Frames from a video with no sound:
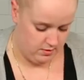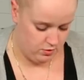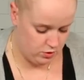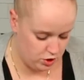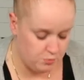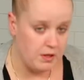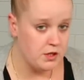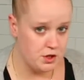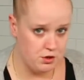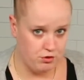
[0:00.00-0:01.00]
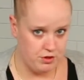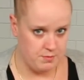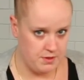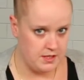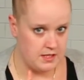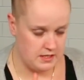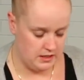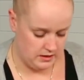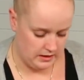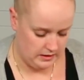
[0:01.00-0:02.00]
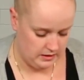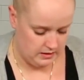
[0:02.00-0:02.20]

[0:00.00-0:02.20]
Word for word: Not too much, it's not Christmas, it's Sunday.